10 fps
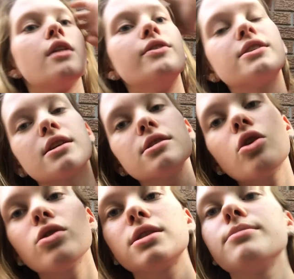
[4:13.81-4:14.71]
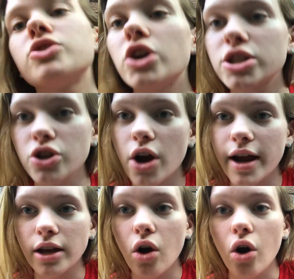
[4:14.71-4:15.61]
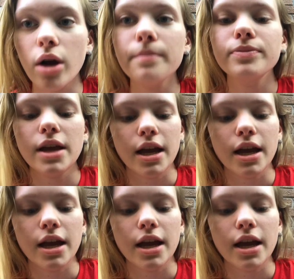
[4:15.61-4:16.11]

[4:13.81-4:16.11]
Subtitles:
This doesn't cause them stress or any harm.